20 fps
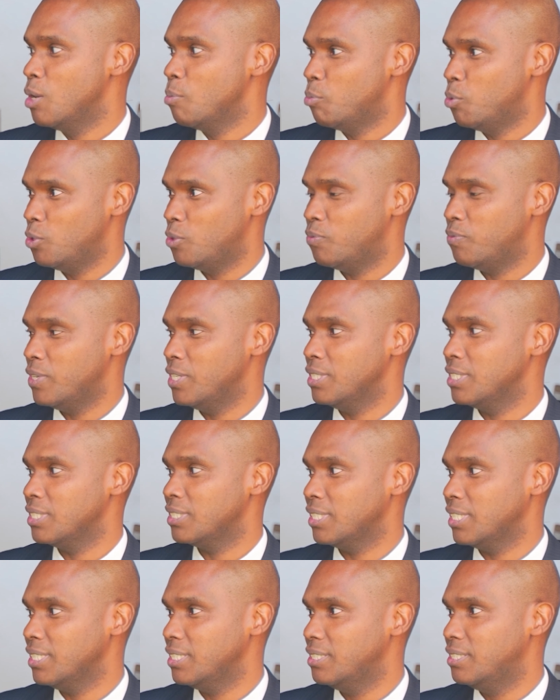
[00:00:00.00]
Put funds
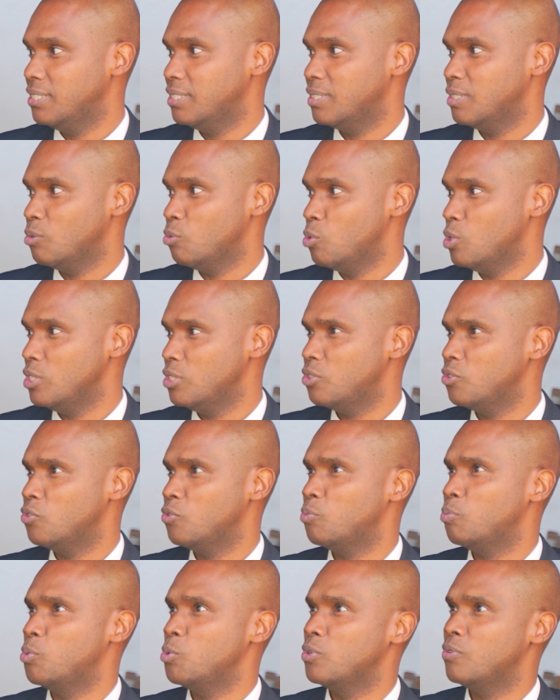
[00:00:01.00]
aside. Once
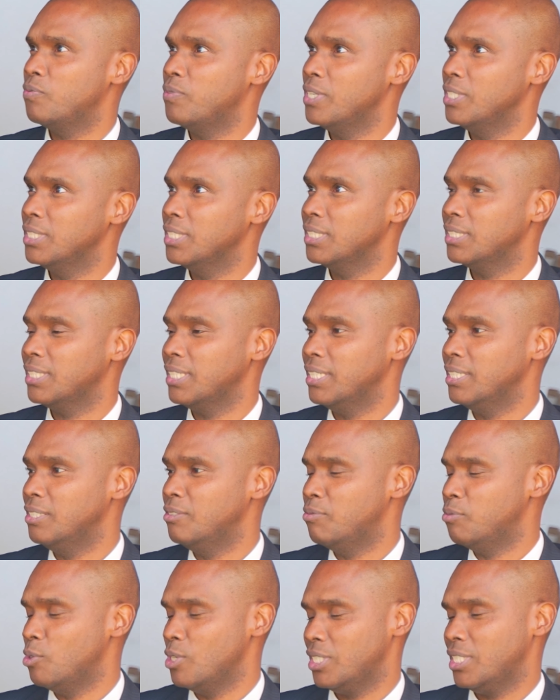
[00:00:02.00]
you've put funds aside
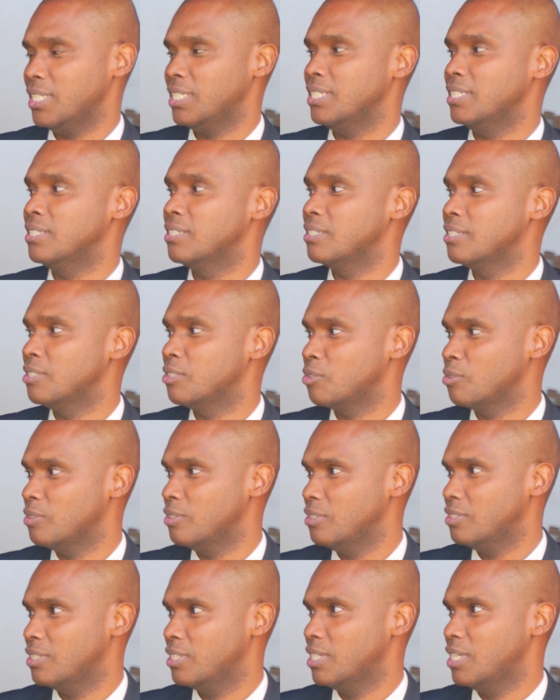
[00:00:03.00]
for a certain reason,